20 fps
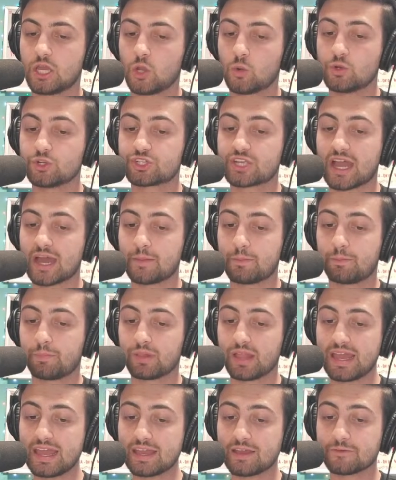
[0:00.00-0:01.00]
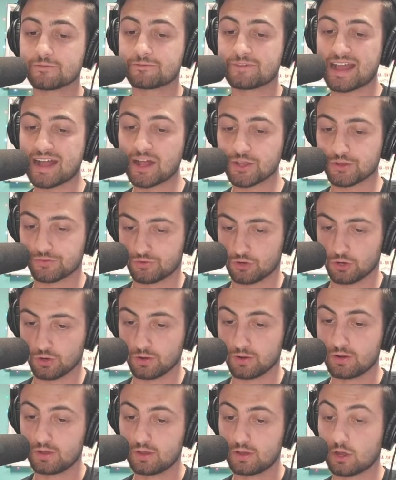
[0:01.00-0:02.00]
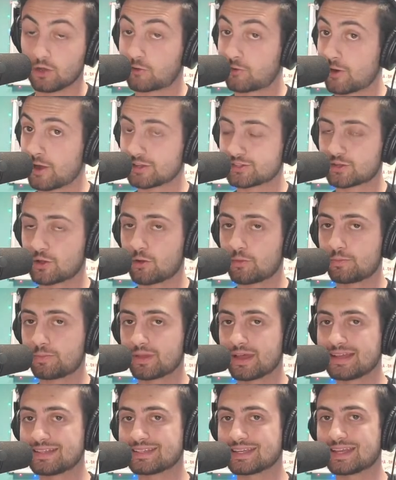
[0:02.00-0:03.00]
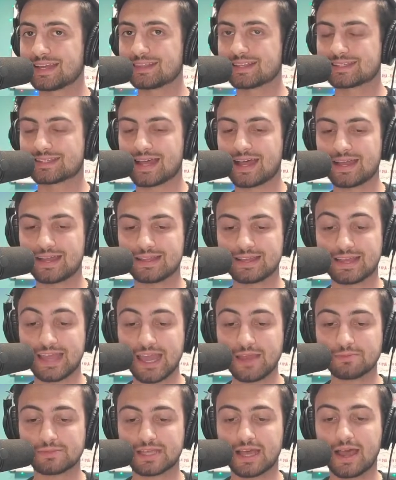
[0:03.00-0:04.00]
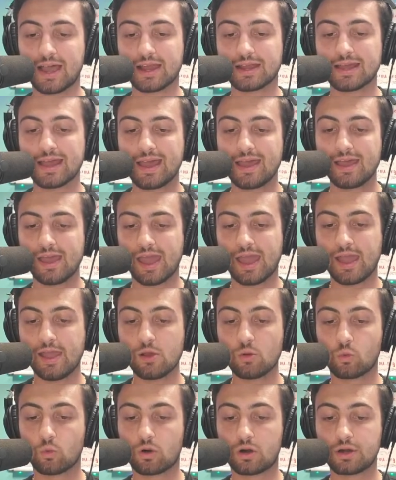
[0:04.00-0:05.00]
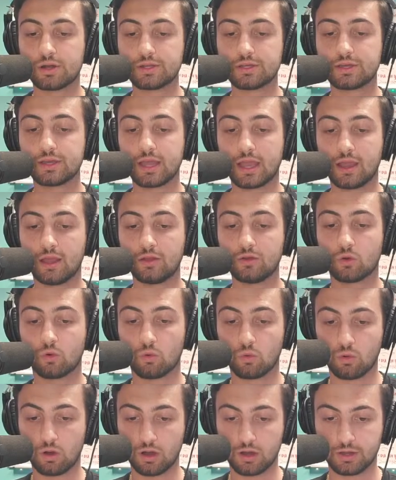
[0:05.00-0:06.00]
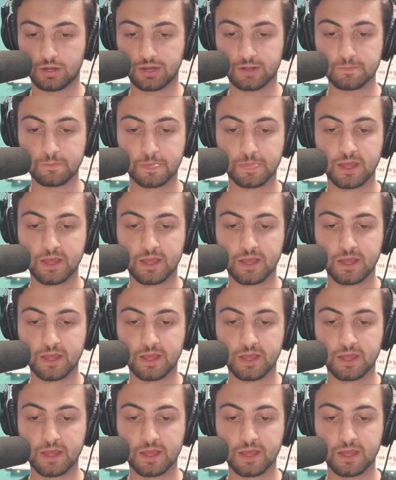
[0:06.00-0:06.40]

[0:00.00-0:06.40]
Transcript: which got Blake Valdiver across home plate to get the game tied at 1-1.